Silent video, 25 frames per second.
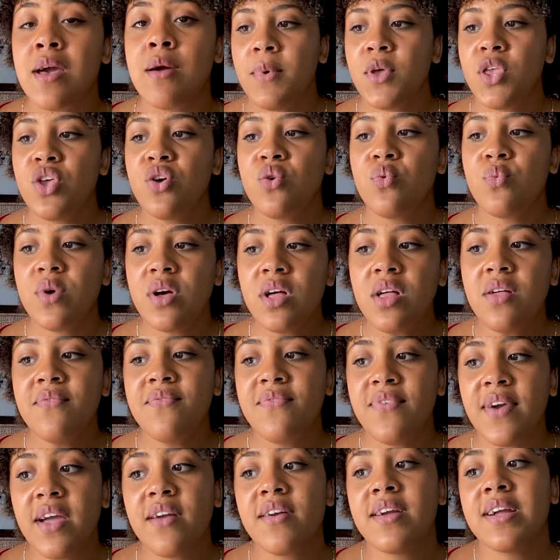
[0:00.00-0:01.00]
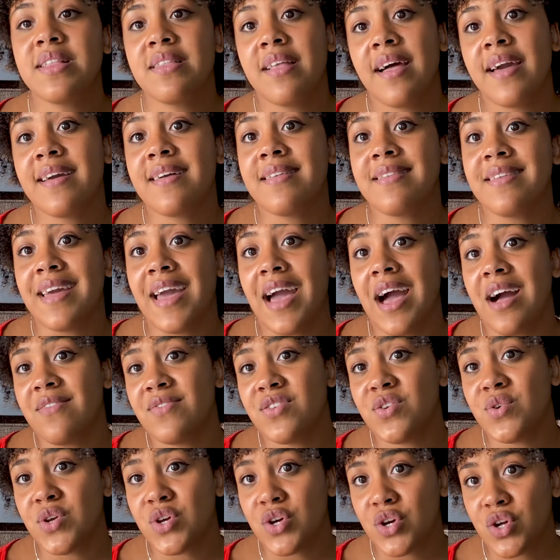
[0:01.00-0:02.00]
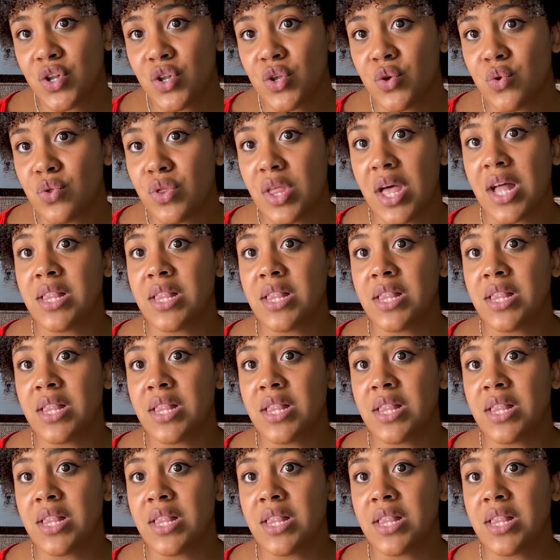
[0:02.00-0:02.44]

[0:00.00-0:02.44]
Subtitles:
But you will very likely have to include